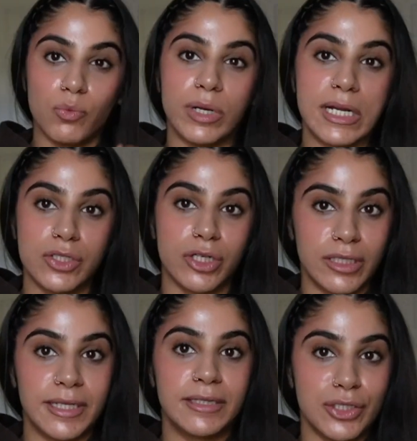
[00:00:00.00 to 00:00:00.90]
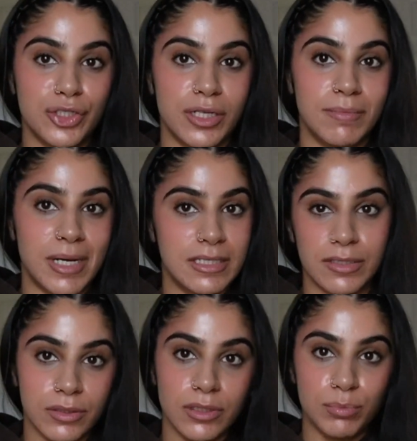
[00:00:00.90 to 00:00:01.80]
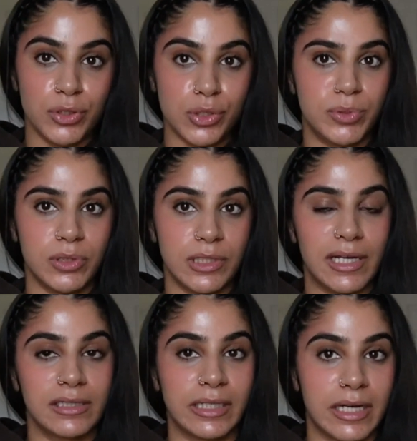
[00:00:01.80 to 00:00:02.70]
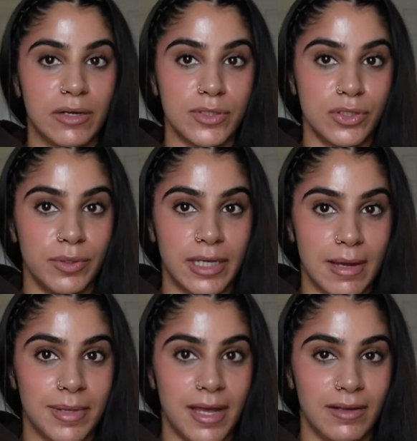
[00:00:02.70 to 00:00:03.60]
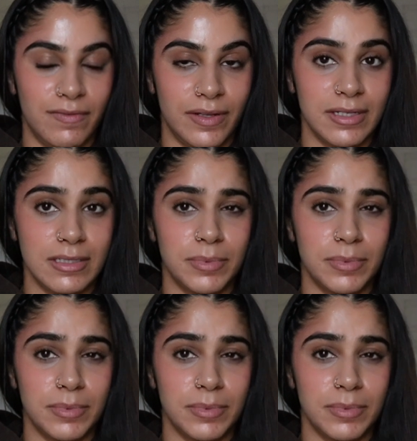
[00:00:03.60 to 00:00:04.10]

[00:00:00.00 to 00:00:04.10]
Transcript: When I started at this gym, I still did push-pull legs like I was doing at Planet Fitness,